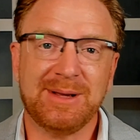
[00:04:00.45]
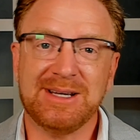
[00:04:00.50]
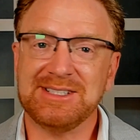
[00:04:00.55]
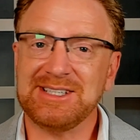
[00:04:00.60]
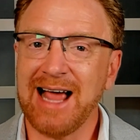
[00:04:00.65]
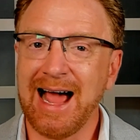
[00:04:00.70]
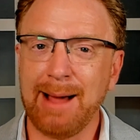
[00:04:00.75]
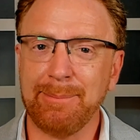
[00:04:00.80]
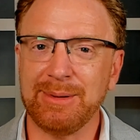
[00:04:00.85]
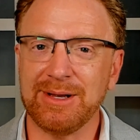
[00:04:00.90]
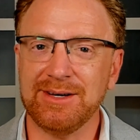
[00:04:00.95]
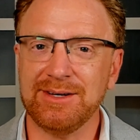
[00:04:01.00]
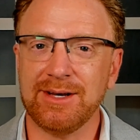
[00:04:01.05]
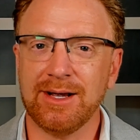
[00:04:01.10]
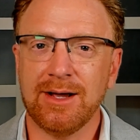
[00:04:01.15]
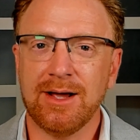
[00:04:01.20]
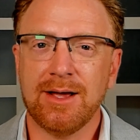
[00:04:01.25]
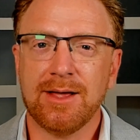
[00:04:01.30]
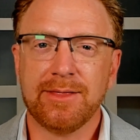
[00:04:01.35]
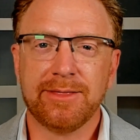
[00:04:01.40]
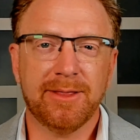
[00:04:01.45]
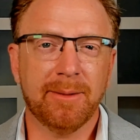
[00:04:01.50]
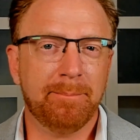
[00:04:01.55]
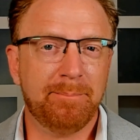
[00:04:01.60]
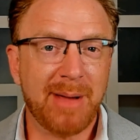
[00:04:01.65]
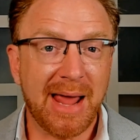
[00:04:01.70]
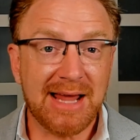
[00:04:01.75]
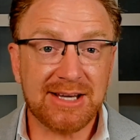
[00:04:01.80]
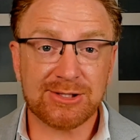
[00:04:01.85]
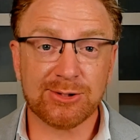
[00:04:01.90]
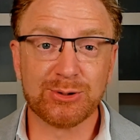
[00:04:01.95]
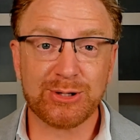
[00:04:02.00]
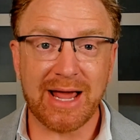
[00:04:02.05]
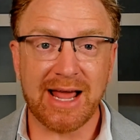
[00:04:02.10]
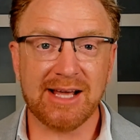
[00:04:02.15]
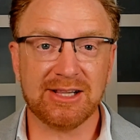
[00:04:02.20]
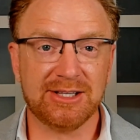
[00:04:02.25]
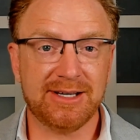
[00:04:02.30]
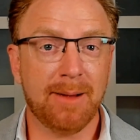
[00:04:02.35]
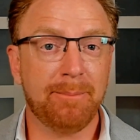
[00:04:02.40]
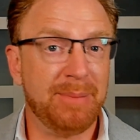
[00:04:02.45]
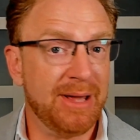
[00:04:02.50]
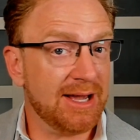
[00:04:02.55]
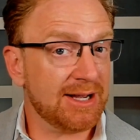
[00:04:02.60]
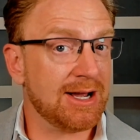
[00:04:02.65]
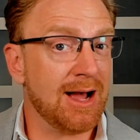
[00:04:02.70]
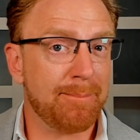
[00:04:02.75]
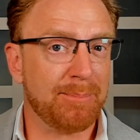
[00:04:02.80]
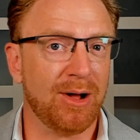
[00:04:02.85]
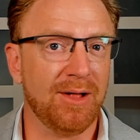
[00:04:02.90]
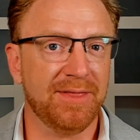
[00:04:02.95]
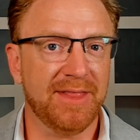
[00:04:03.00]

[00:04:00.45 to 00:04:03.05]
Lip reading: has happened, the basal ganglia pick up on